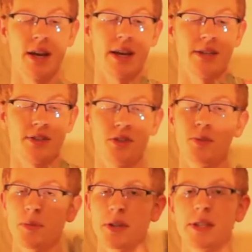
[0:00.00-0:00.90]
it's
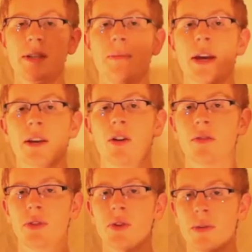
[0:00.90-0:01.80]
super easy to make and all
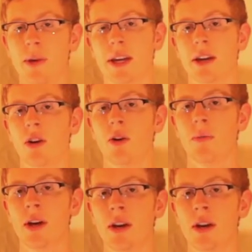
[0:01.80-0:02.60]
of you can make it at home